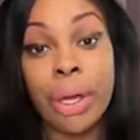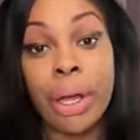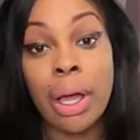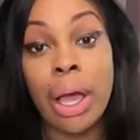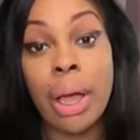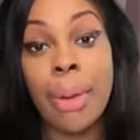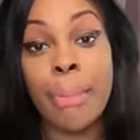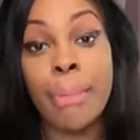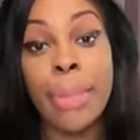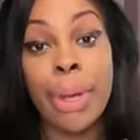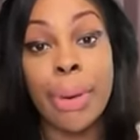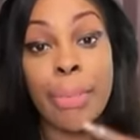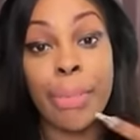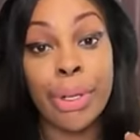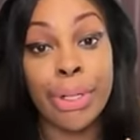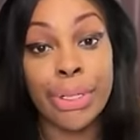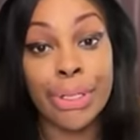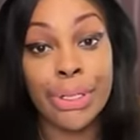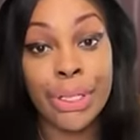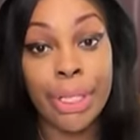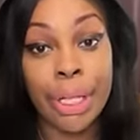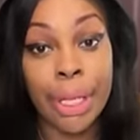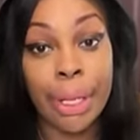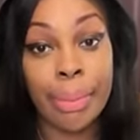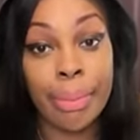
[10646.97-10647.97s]
a
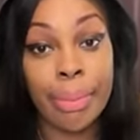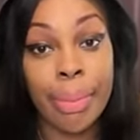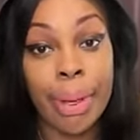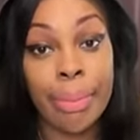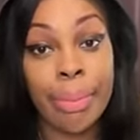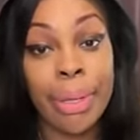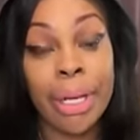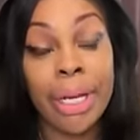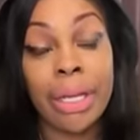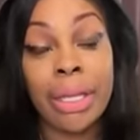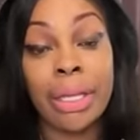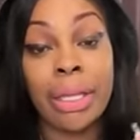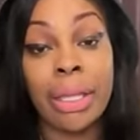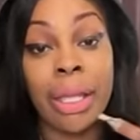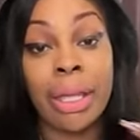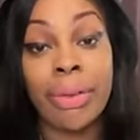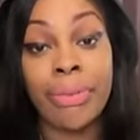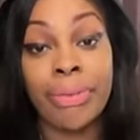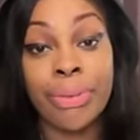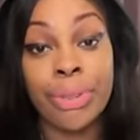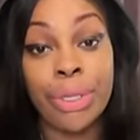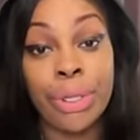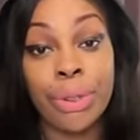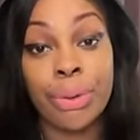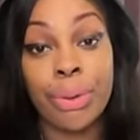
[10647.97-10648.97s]
membership. I'm going to
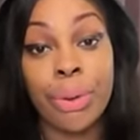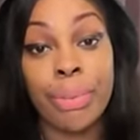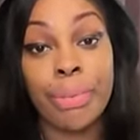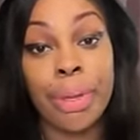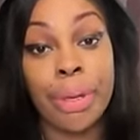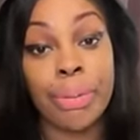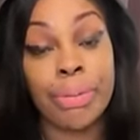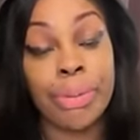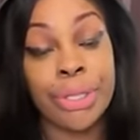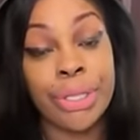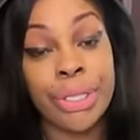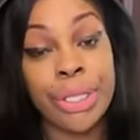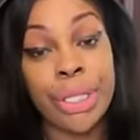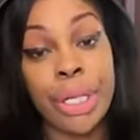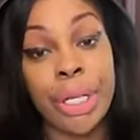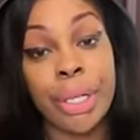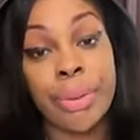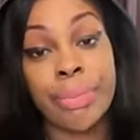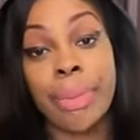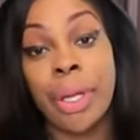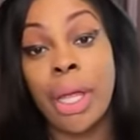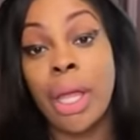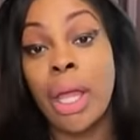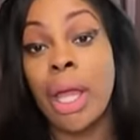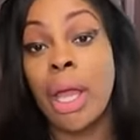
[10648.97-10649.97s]
gift you a
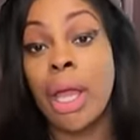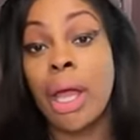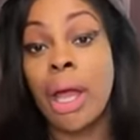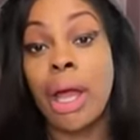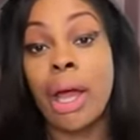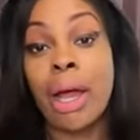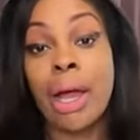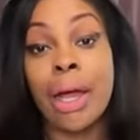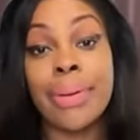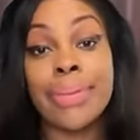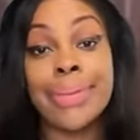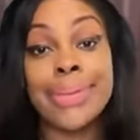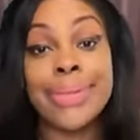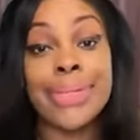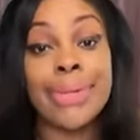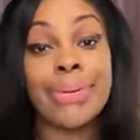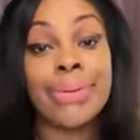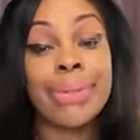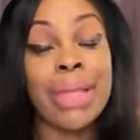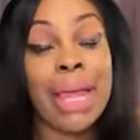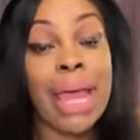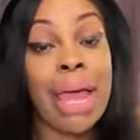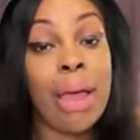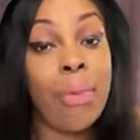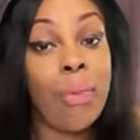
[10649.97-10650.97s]
membership. Um,
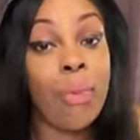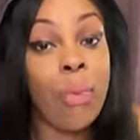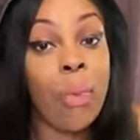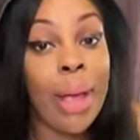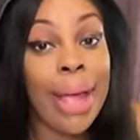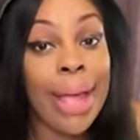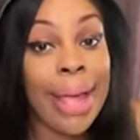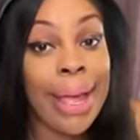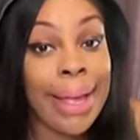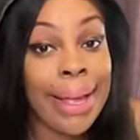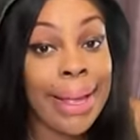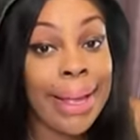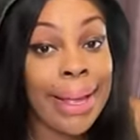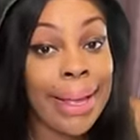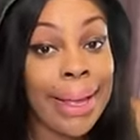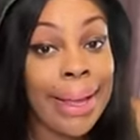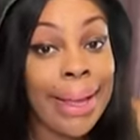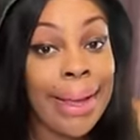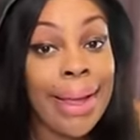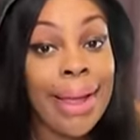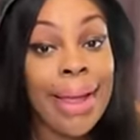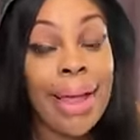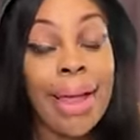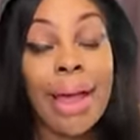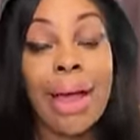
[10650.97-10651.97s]
so that
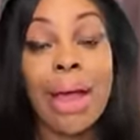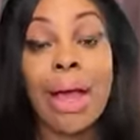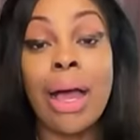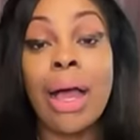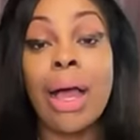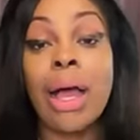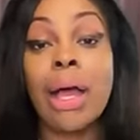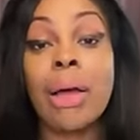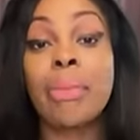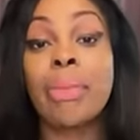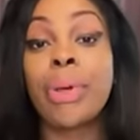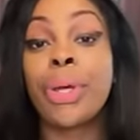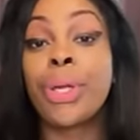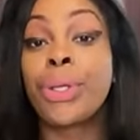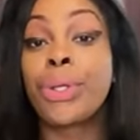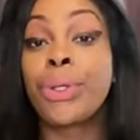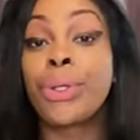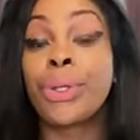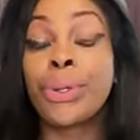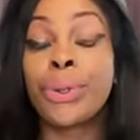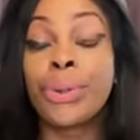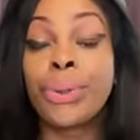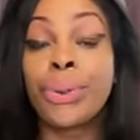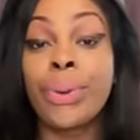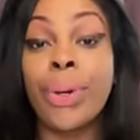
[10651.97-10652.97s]
way um,
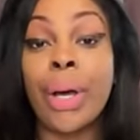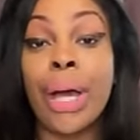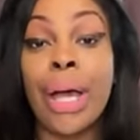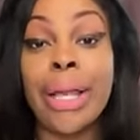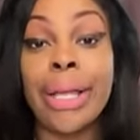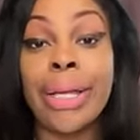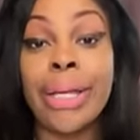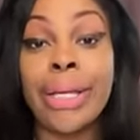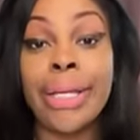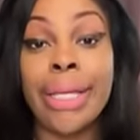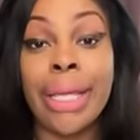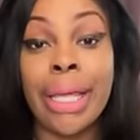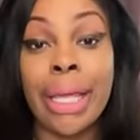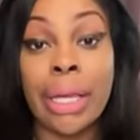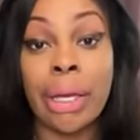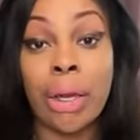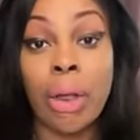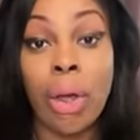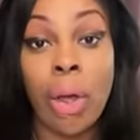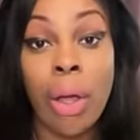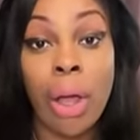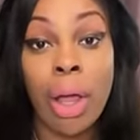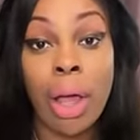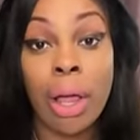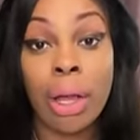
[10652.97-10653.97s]
you
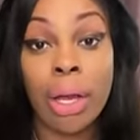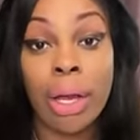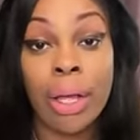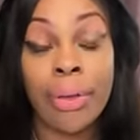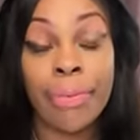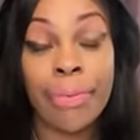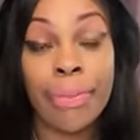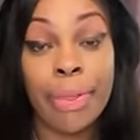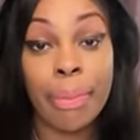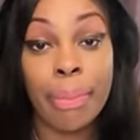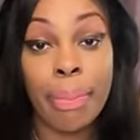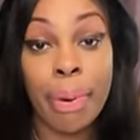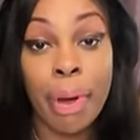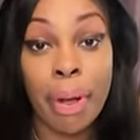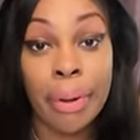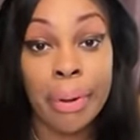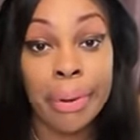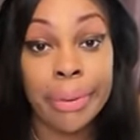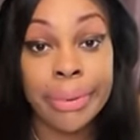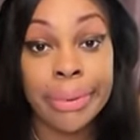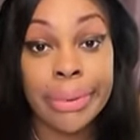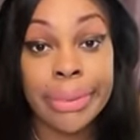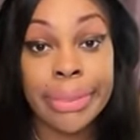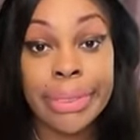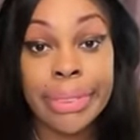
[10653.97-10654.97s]
get all of the
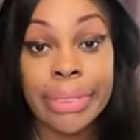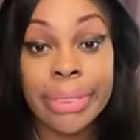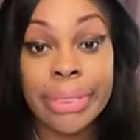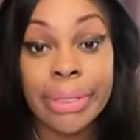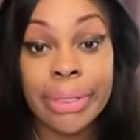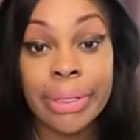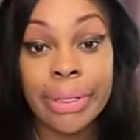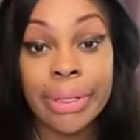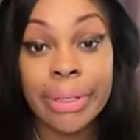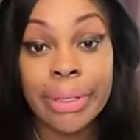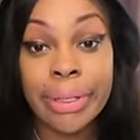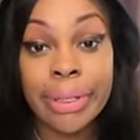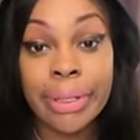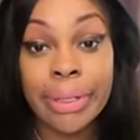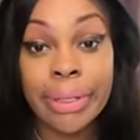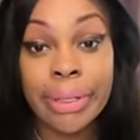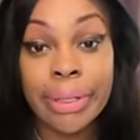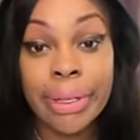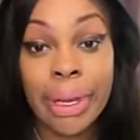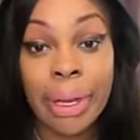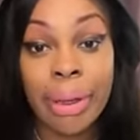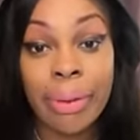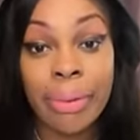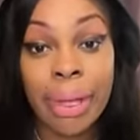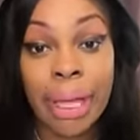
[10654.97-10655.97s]
perks.
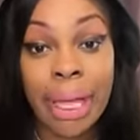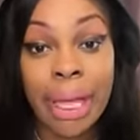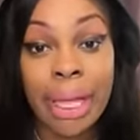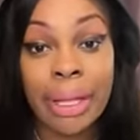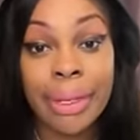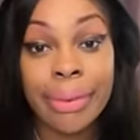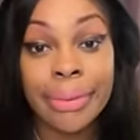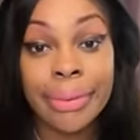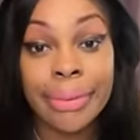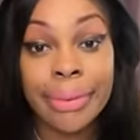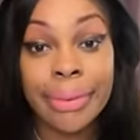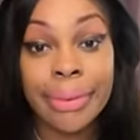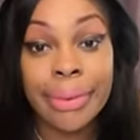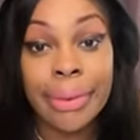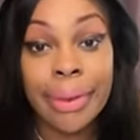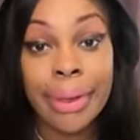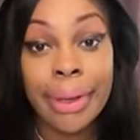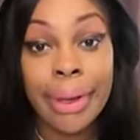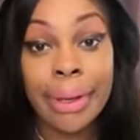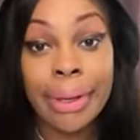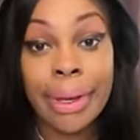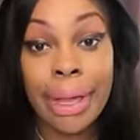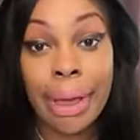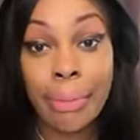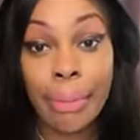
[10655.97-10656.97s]
Okay.
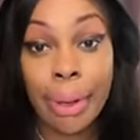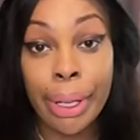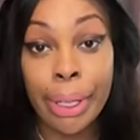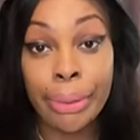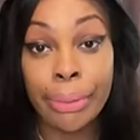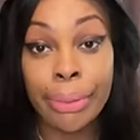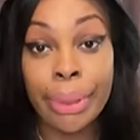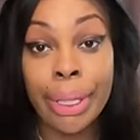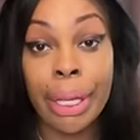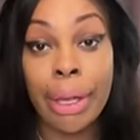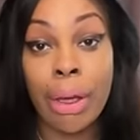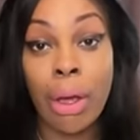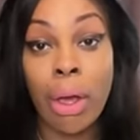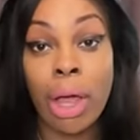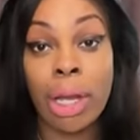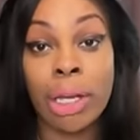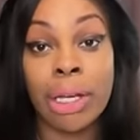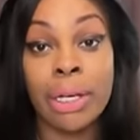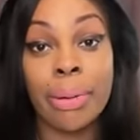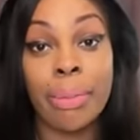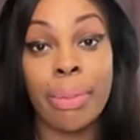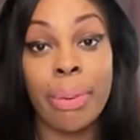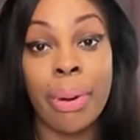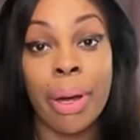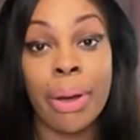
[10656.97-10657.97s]
That way you get
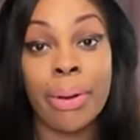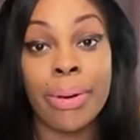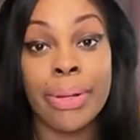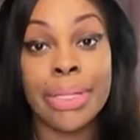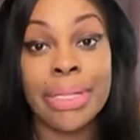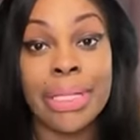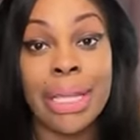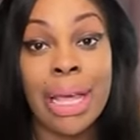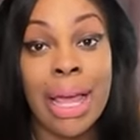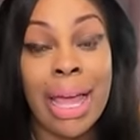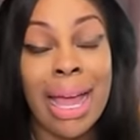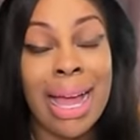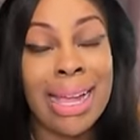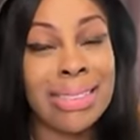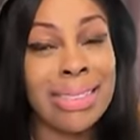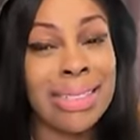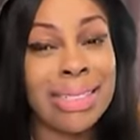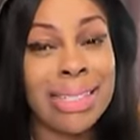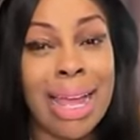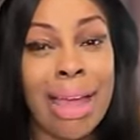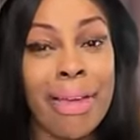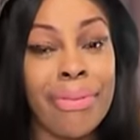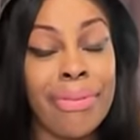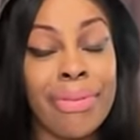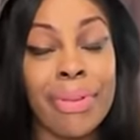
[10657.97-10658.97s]
all of the perks. I
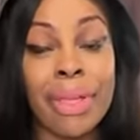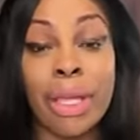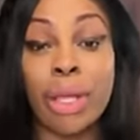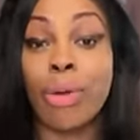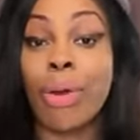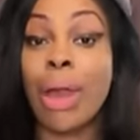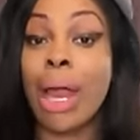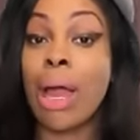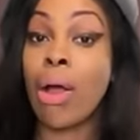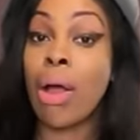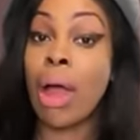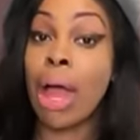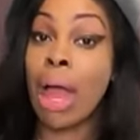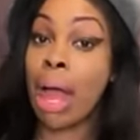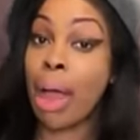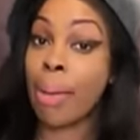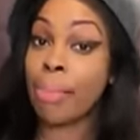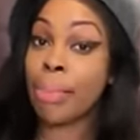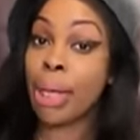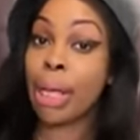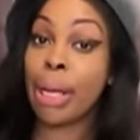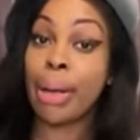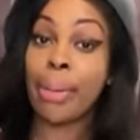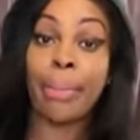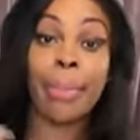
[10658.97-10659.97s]
just got to figure out how
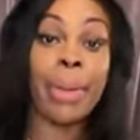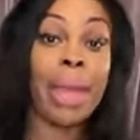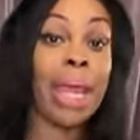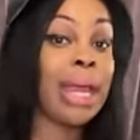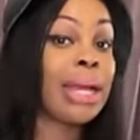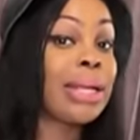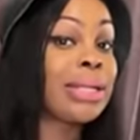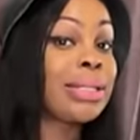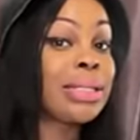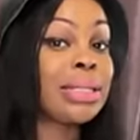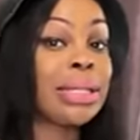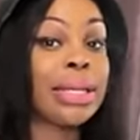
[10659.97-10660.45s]
I'm going to manage